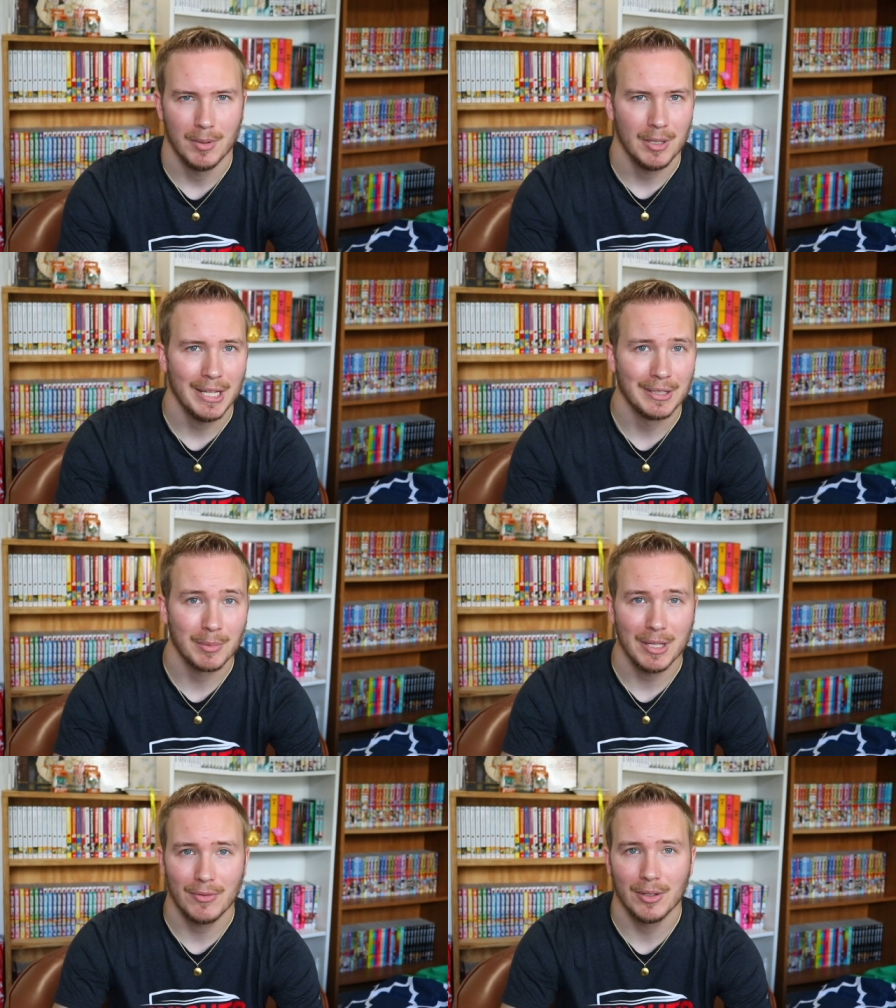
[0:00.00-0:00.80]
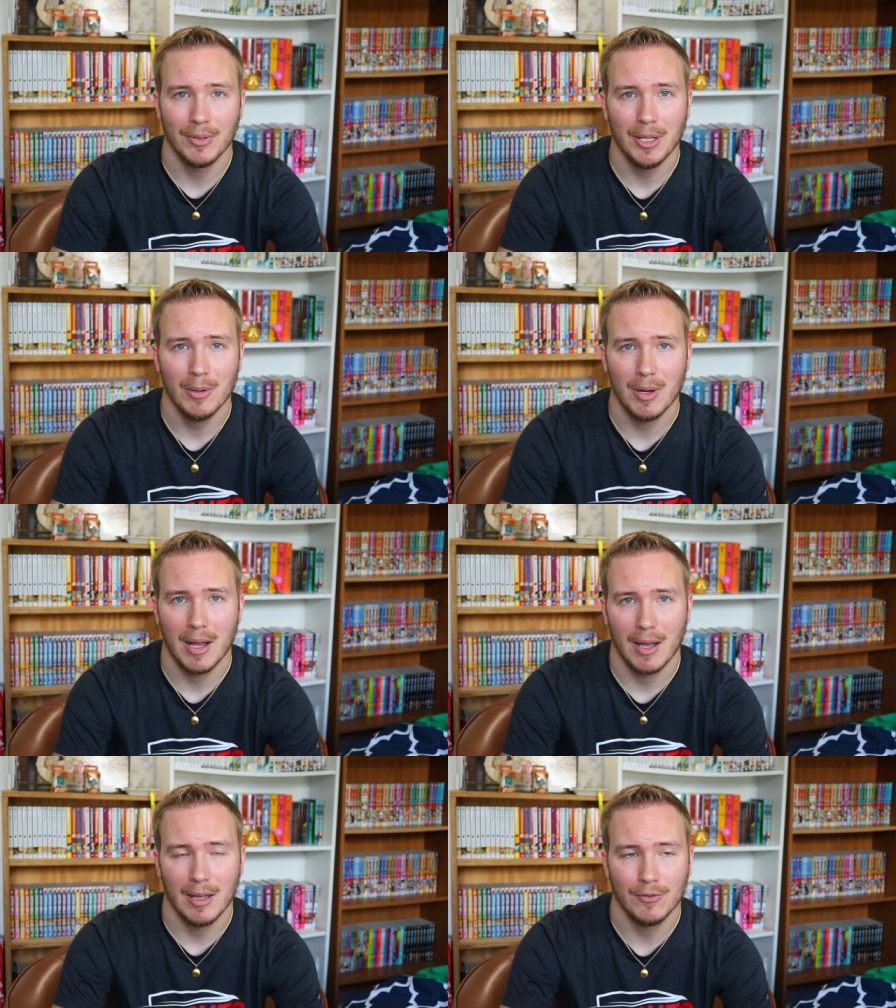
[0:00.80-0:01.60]
But yeah, that's gonna be it for this video.
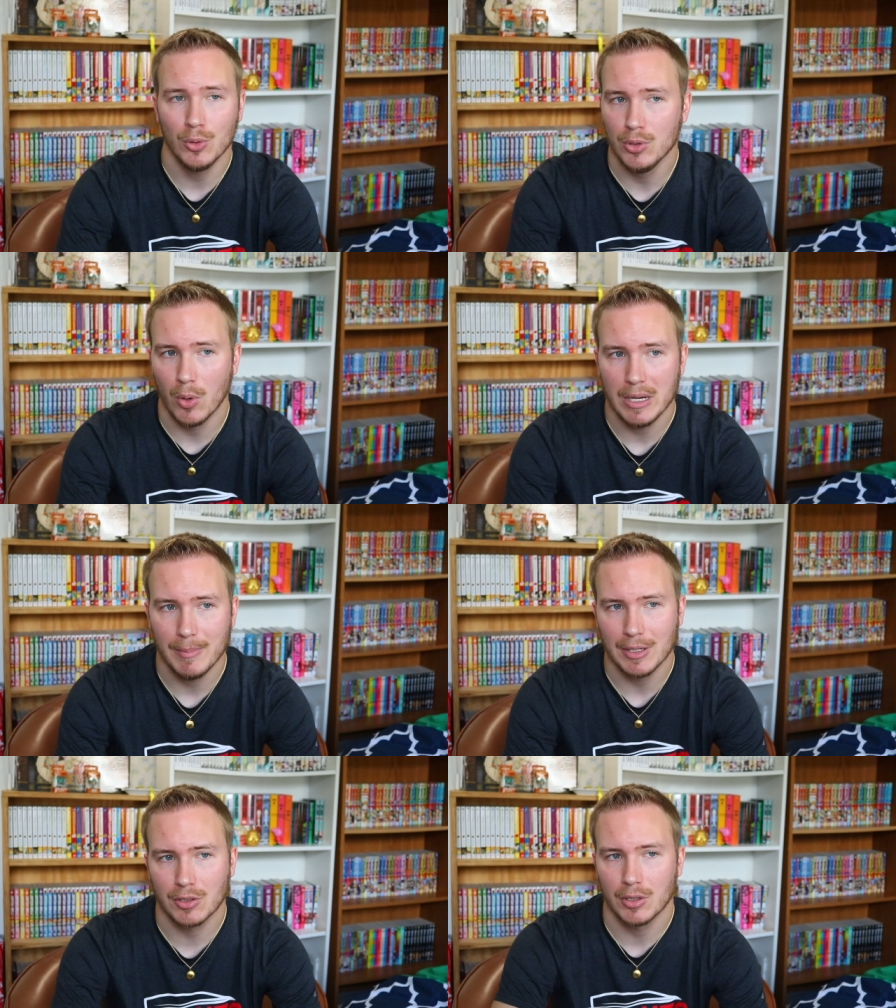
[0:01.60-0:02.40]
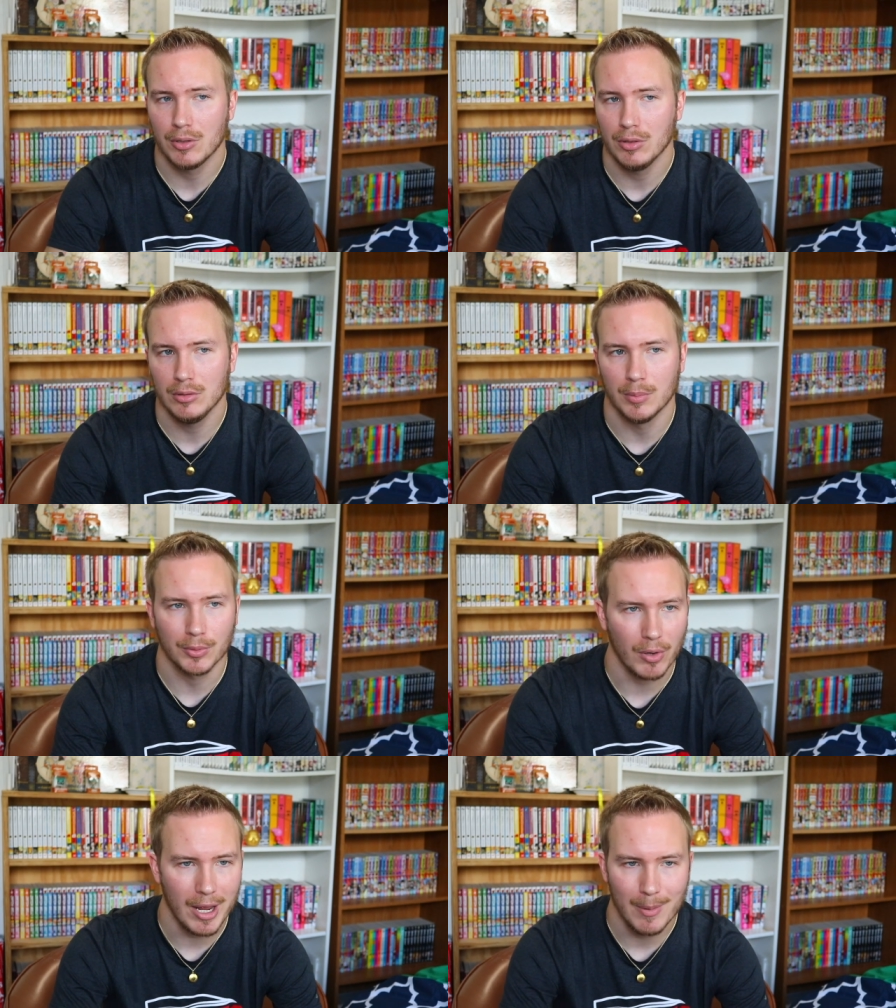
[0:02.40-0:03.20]
Uh, if you enjoyed, make sure to
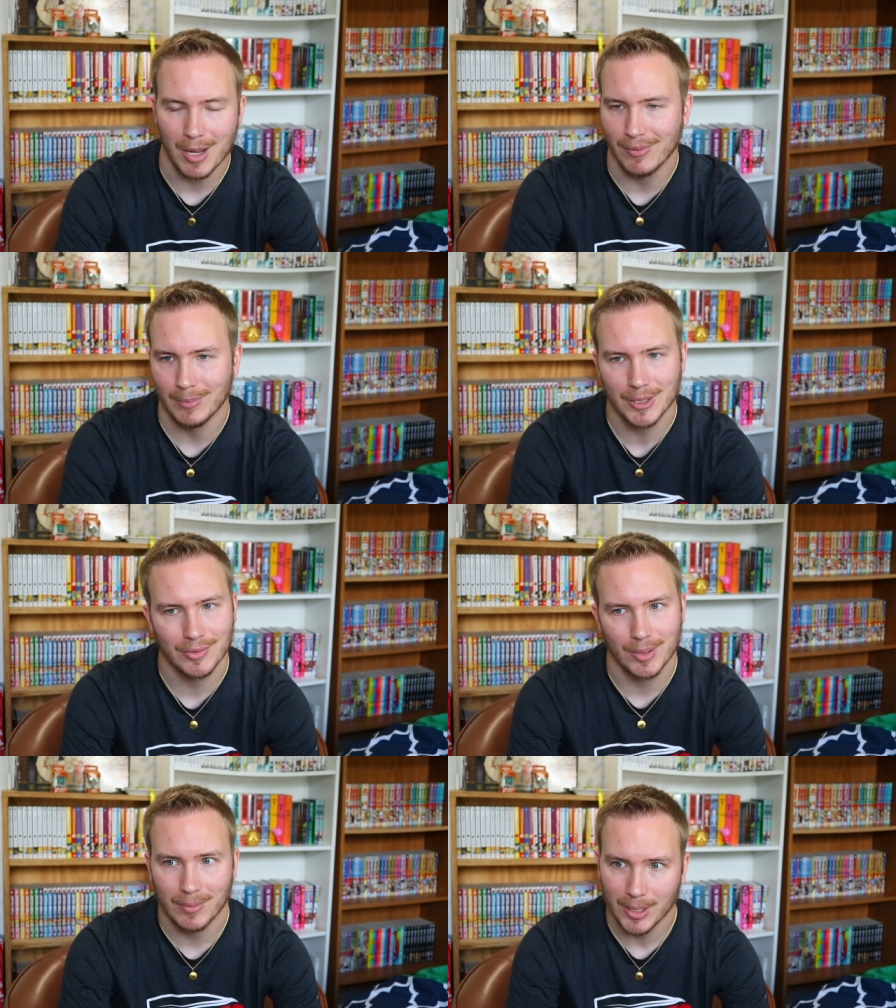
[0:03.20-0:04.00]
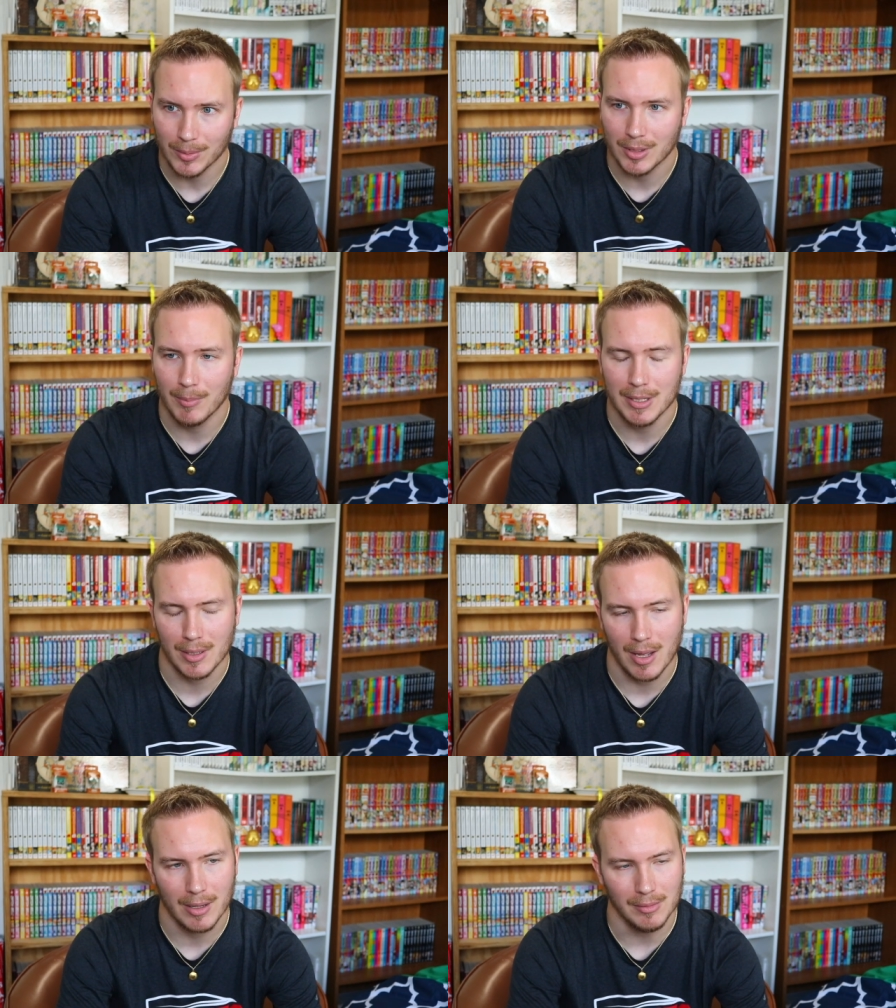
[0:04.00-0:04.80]
subscribe. I have a bunch of other videos
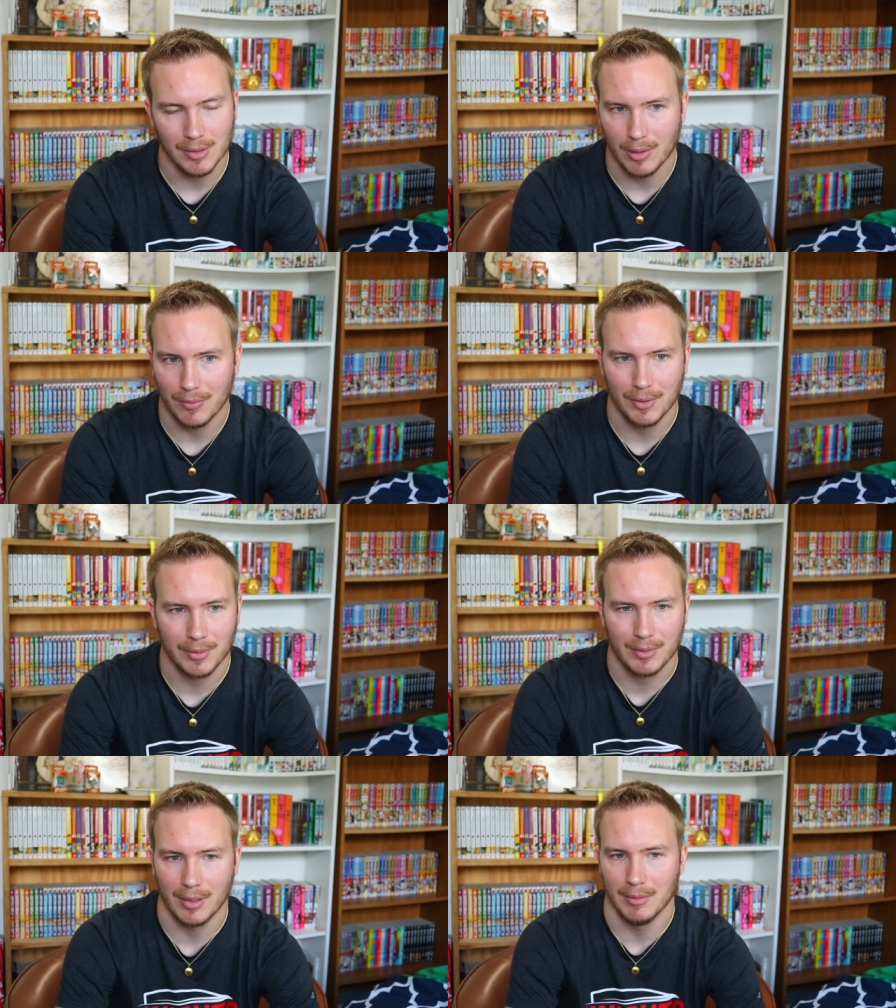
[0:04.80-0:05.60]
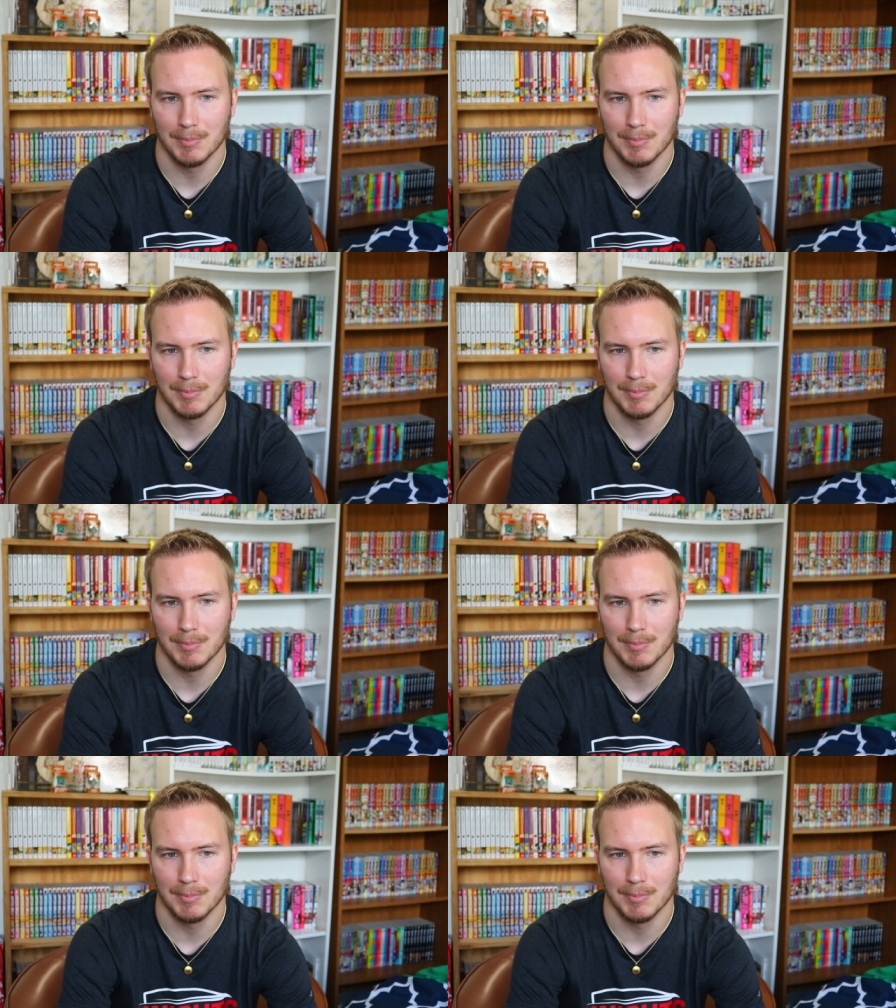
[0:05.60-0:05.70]
coming. I, you know, if there's a